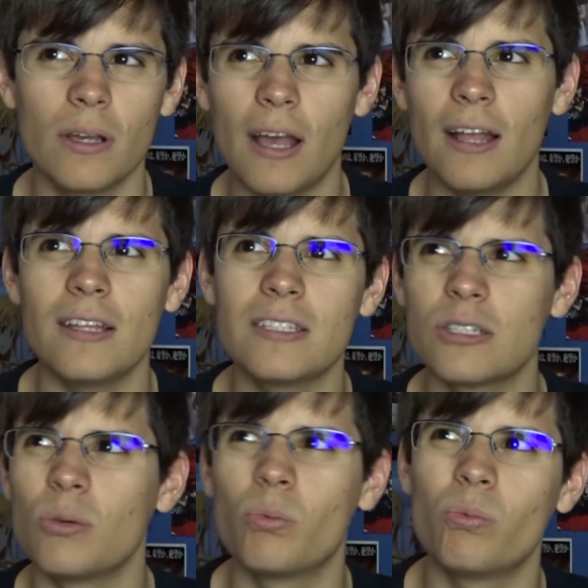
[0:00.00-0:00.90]
at
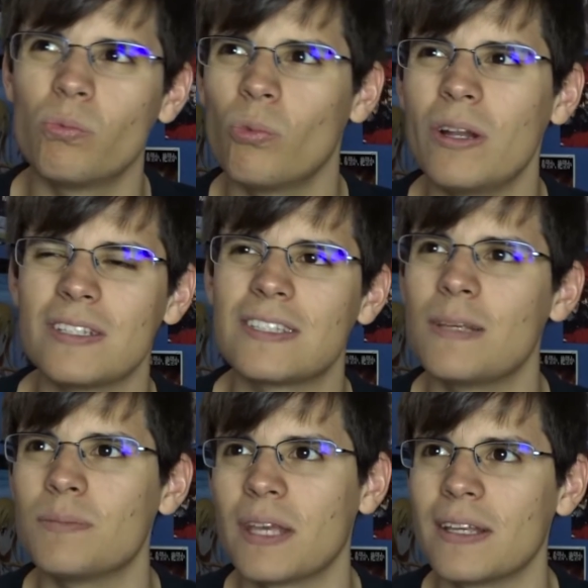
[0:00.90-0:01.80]
least to what it
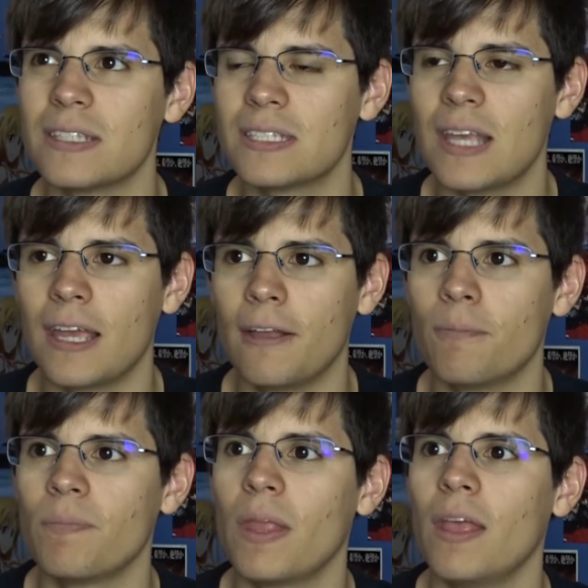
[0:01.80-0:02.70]
seems like it's saying.